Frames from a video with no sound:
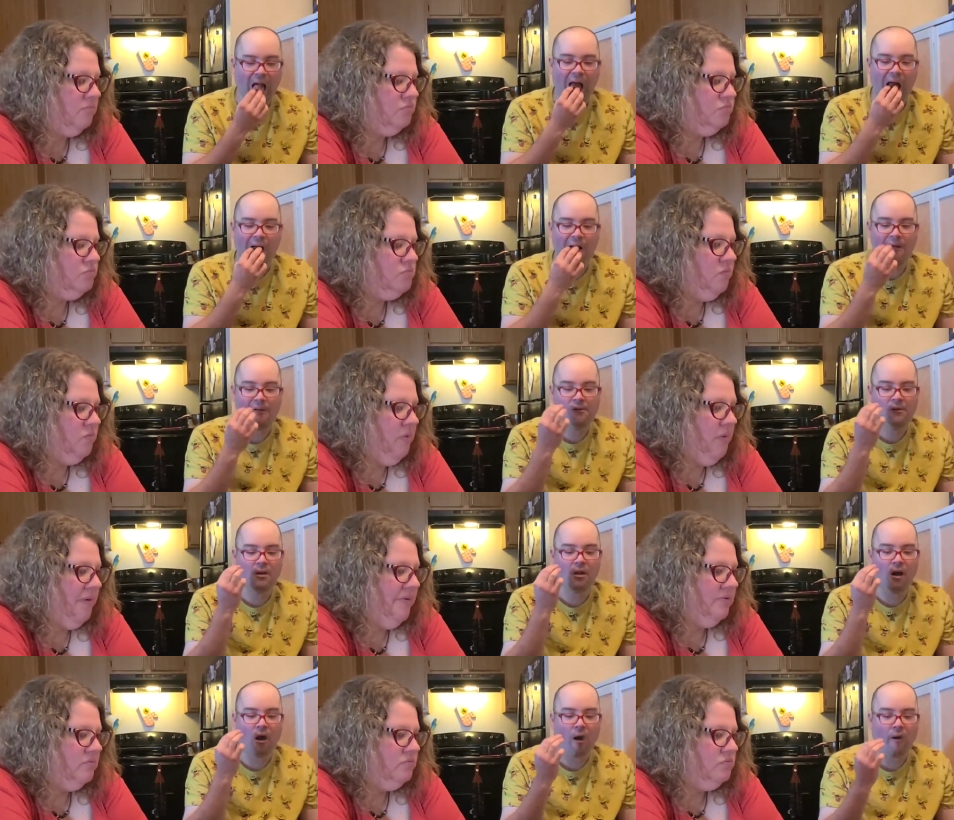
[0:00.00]

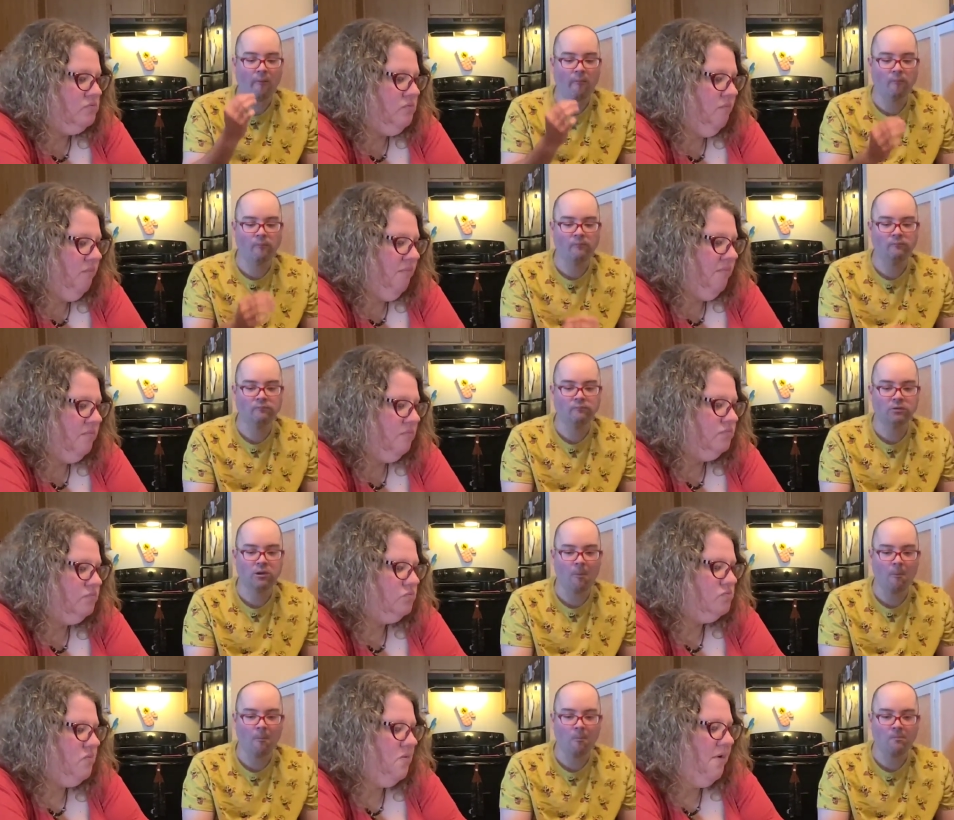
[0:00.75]
Speaker 1: because the like
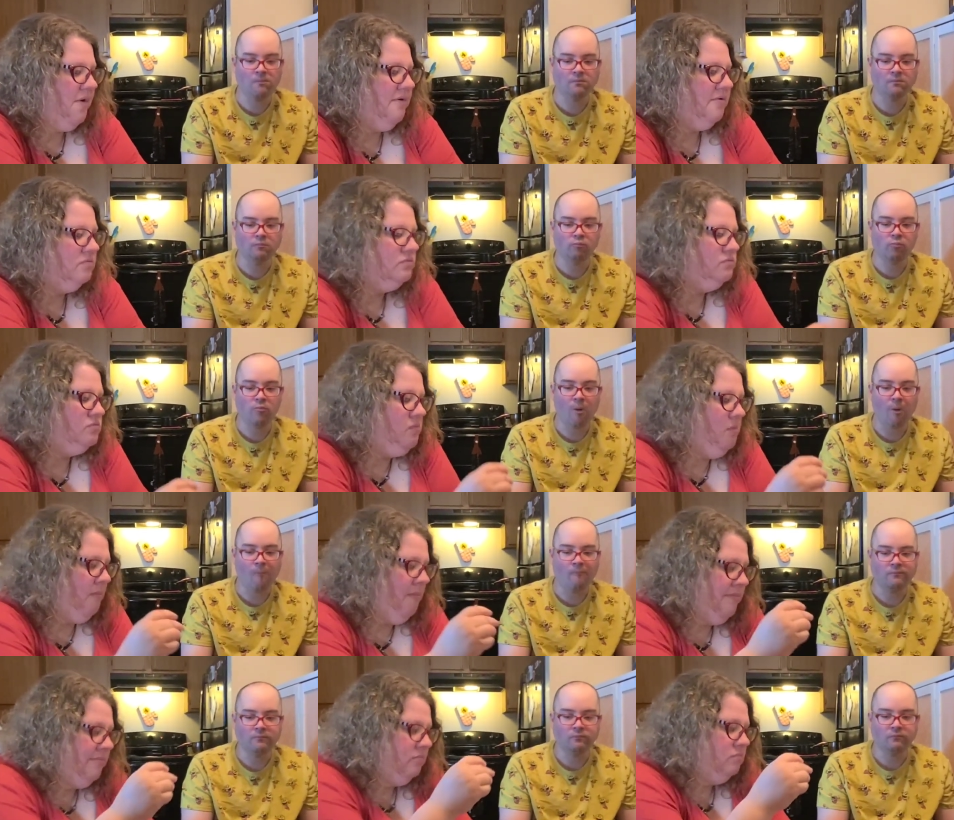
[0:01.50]

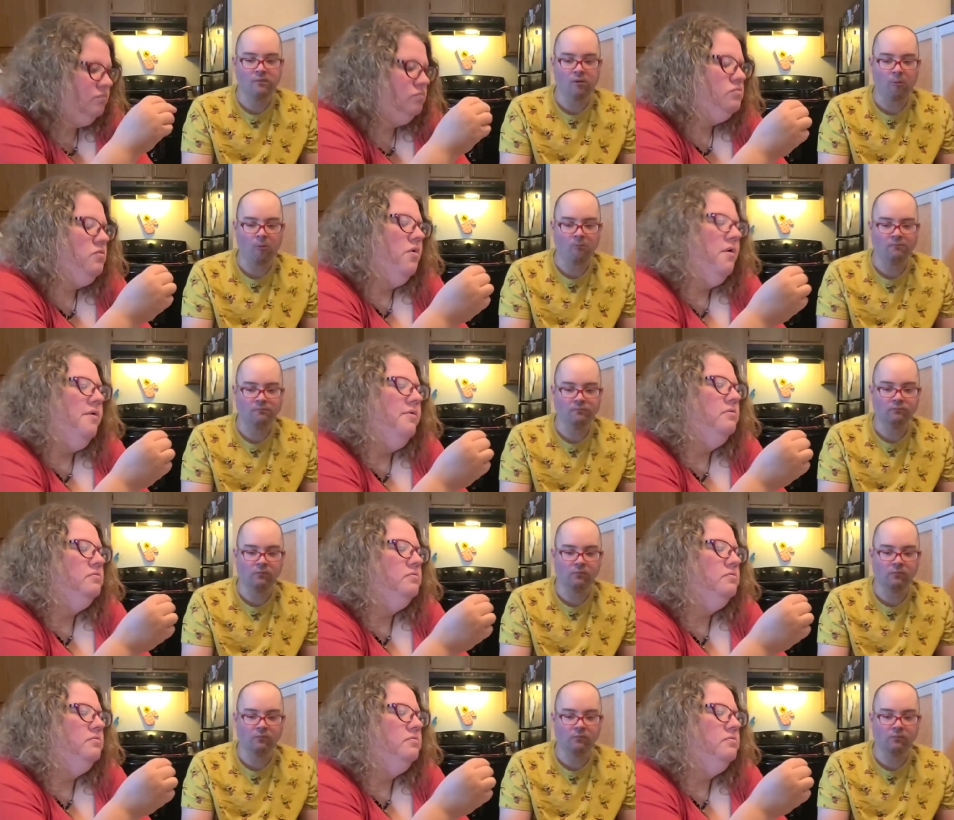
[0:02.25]
it's almost like ice